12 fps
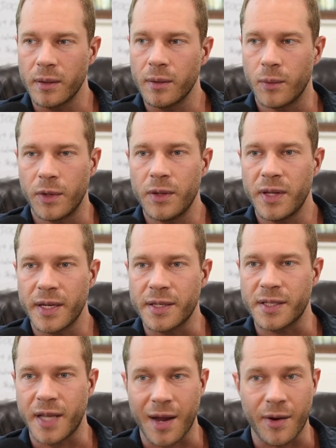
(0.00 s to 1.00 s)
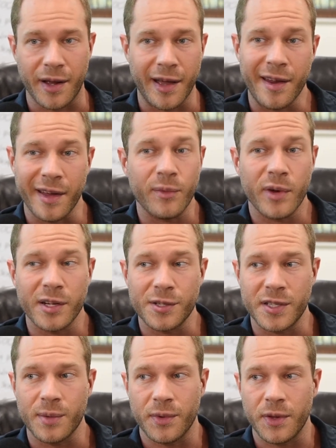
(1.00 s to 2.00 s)
What do you think is scary? Kind of like what I just
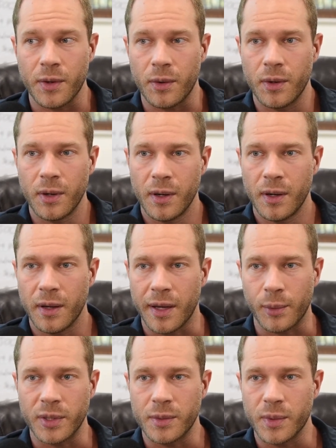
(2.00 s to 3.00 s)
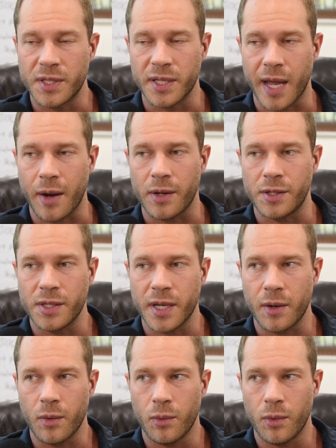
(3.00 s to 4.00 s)
did with you. Yeah. What's like, what, what's scary? She's like,
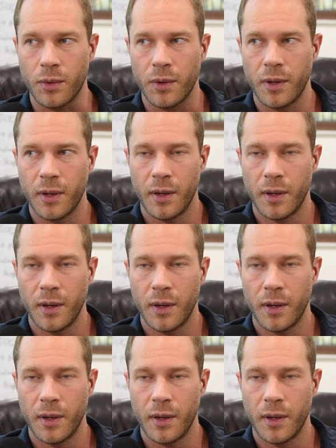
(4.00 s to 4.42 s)
oh, well,